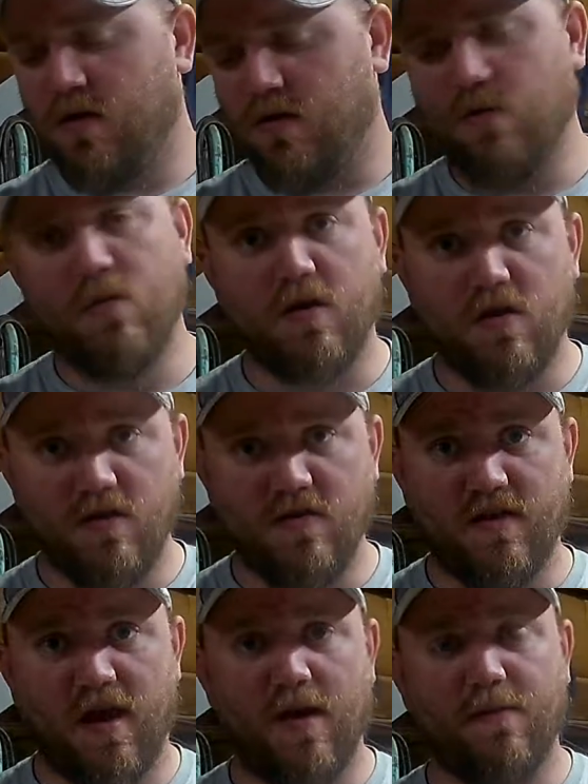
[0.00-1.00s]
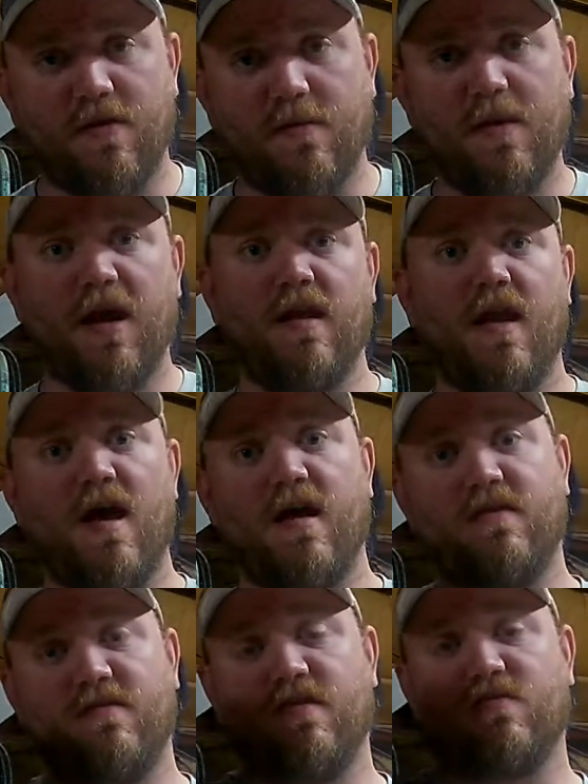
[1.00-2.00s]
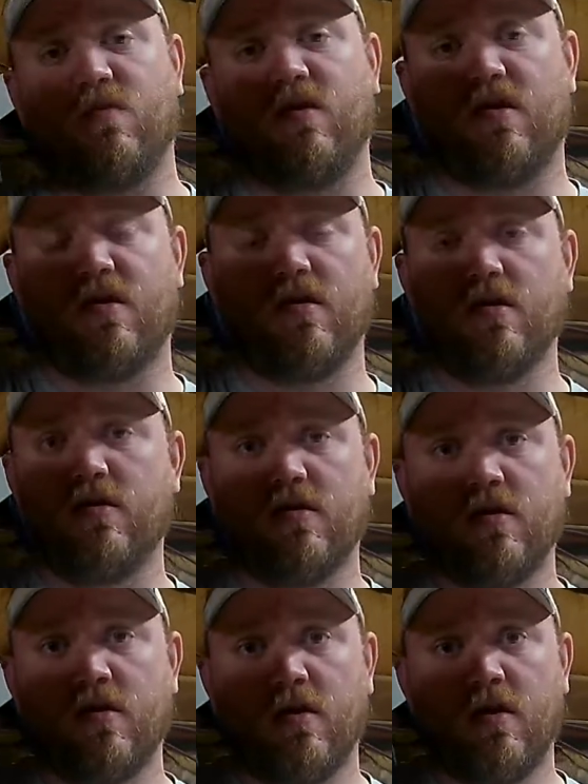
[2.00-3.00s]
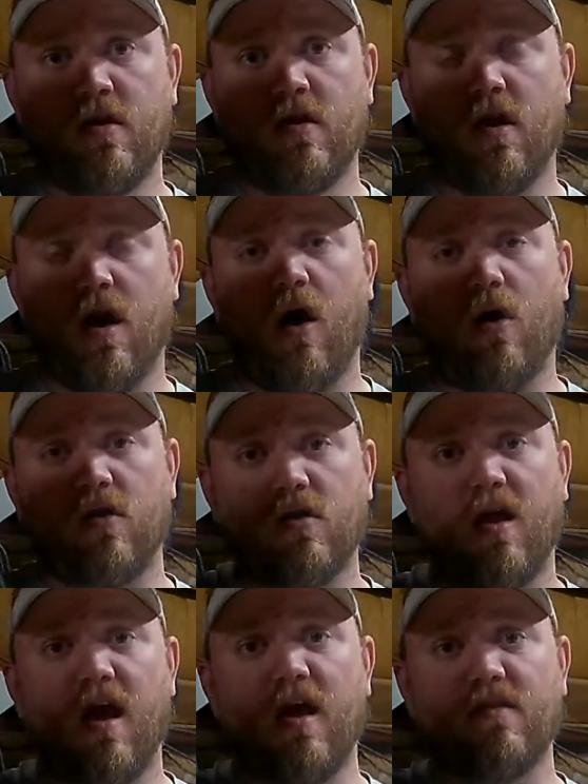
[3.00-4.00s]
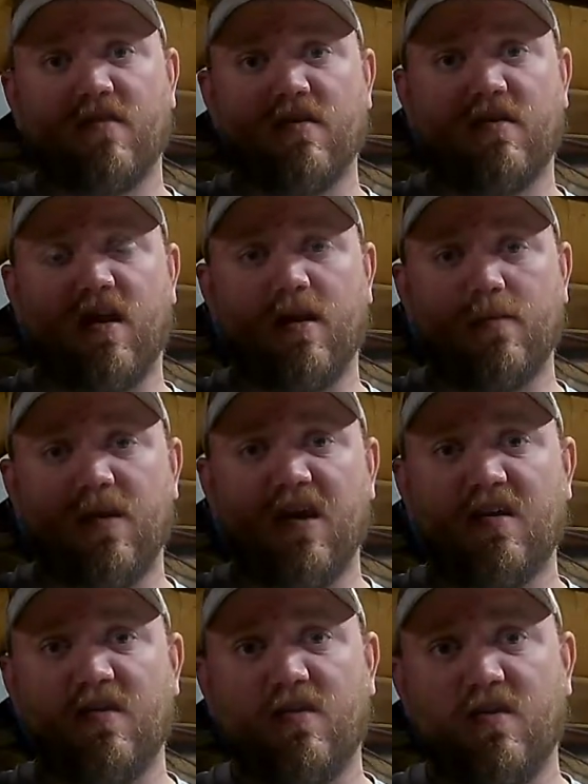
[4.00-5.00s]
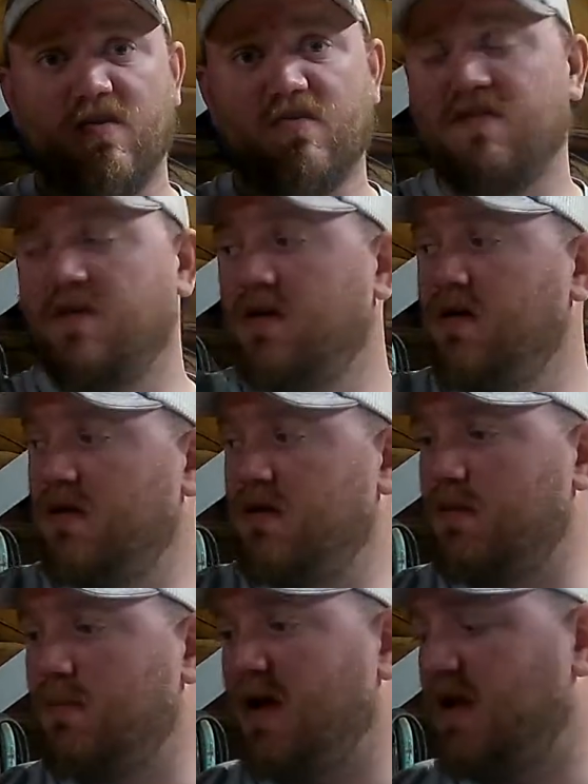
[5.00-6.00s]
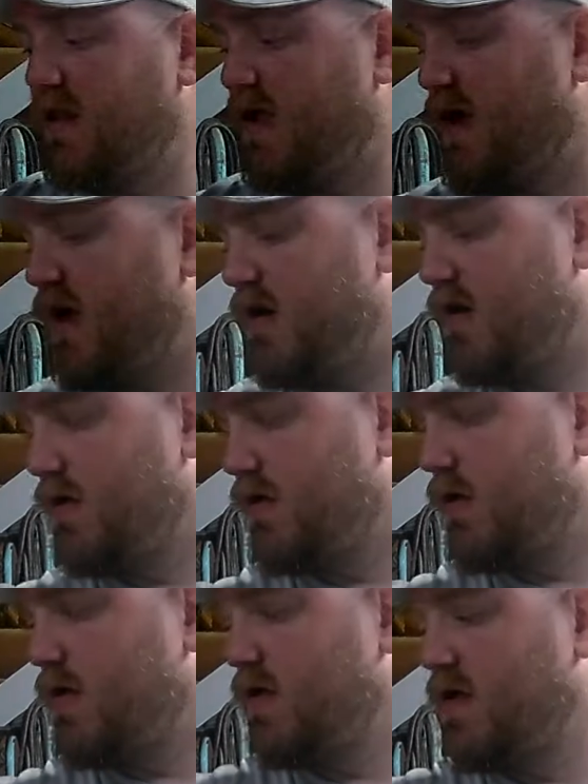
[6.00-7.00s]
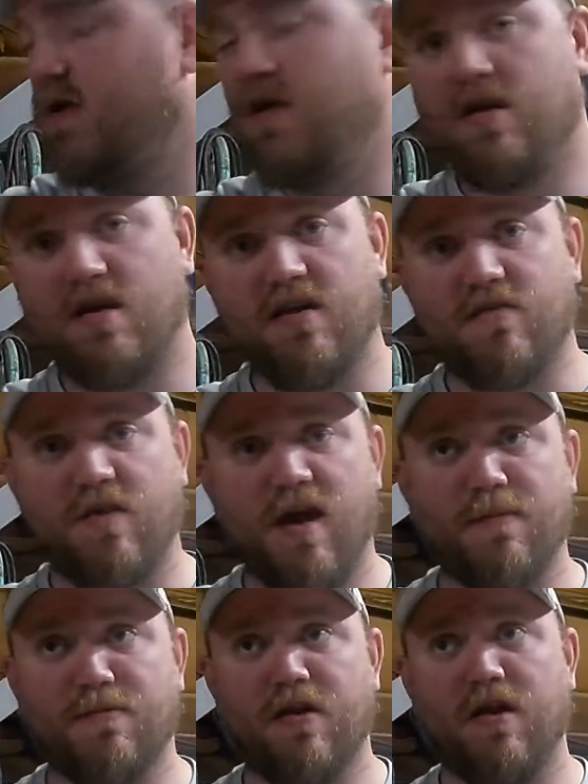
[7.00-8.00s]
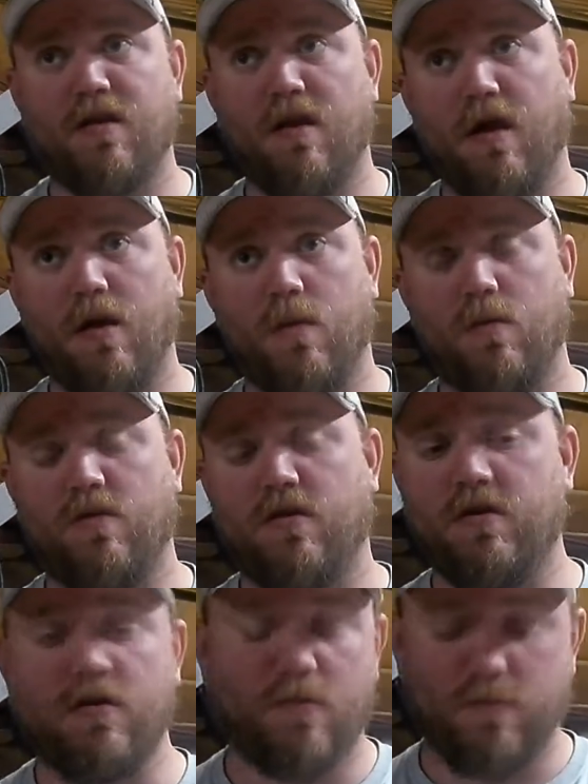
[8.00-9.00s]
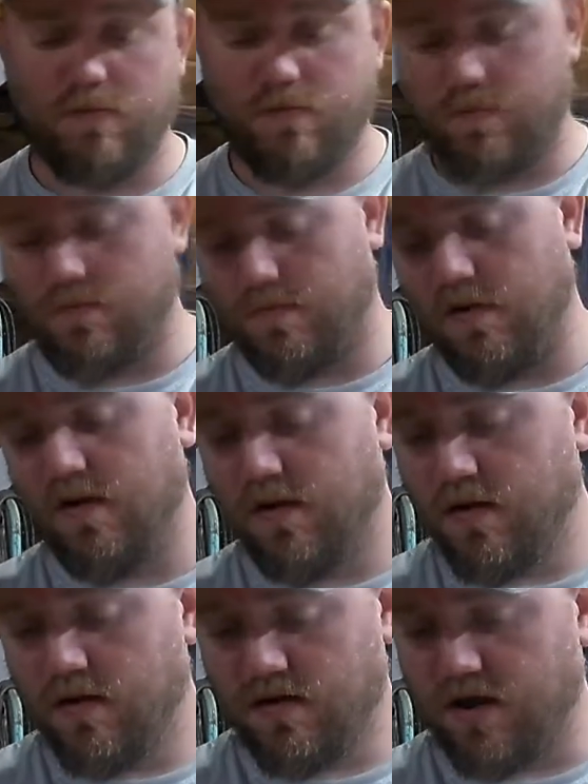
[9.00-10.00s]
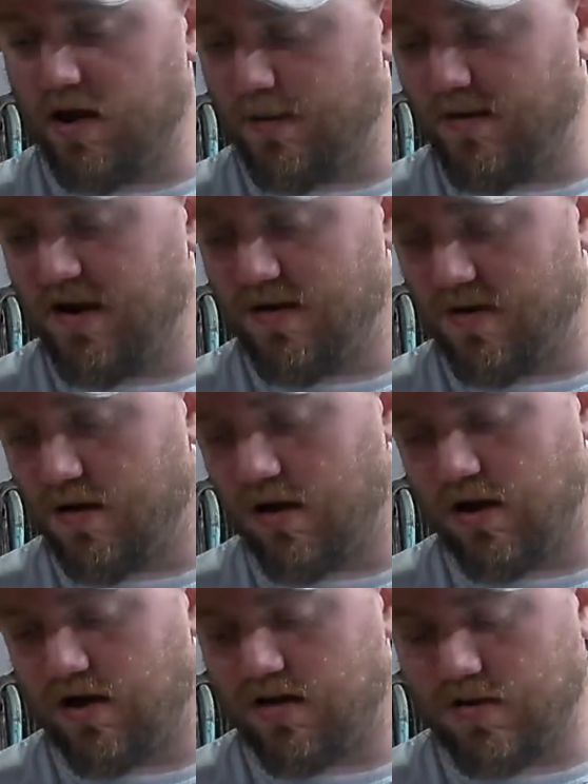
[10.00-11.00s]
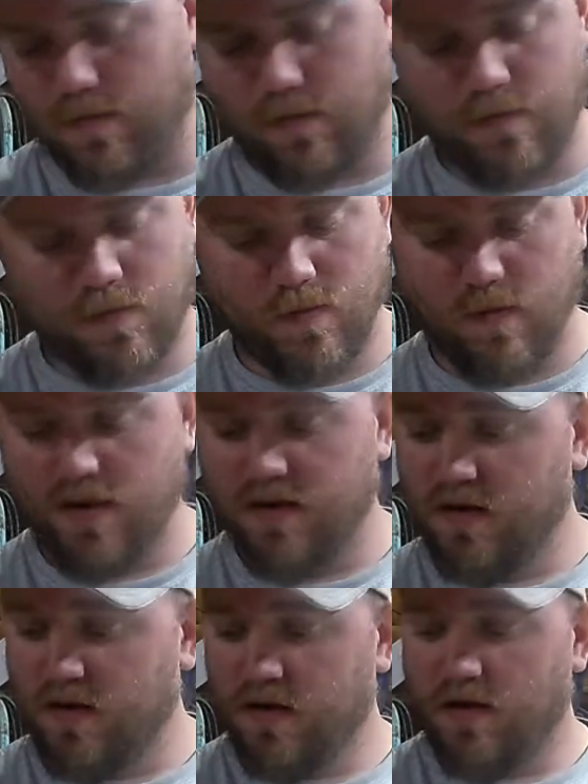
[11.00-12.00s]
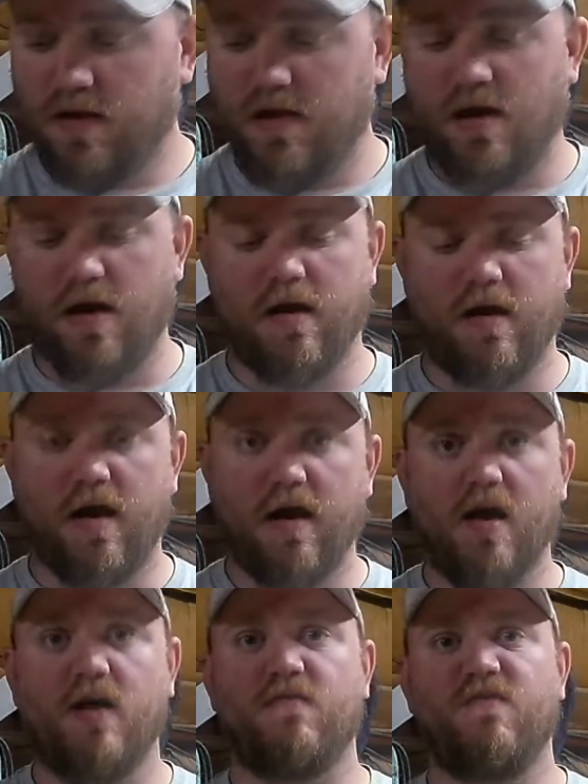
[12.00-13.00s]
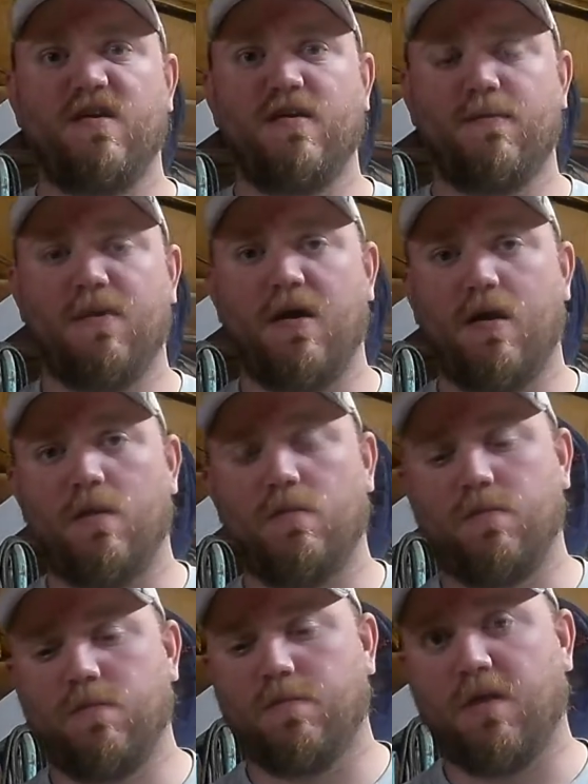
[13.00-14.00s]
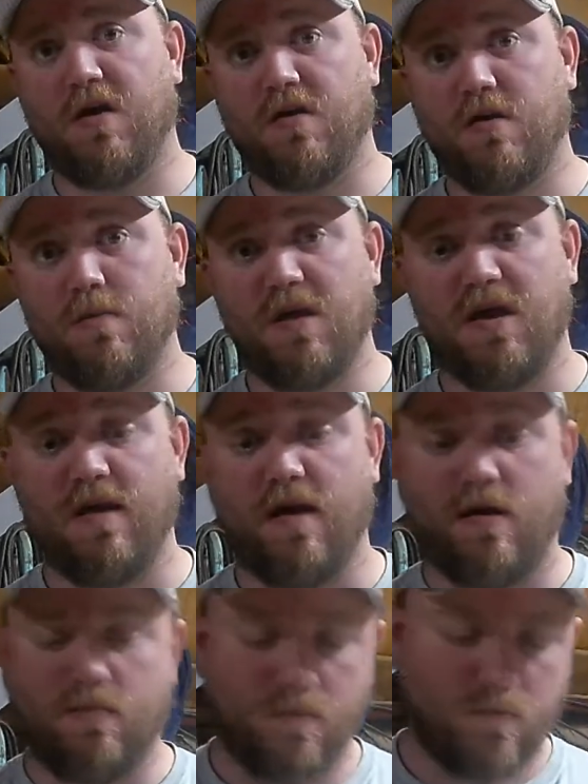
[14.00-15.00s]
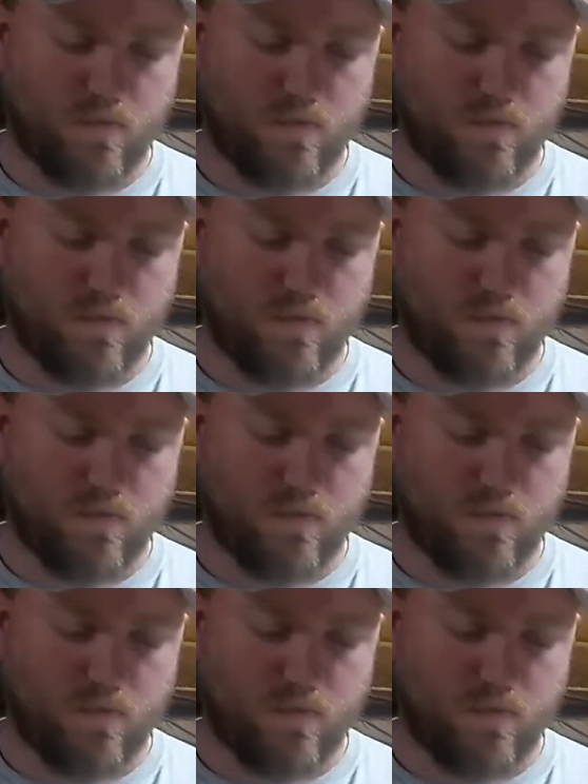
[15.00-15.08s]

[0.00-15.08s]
you want to use a heavier main line because that's where all your line's going to take a beating unless your main line gets wrapped around the log. Then you'll take a beating on it. Alright, I got 50-pound Berkeley big game.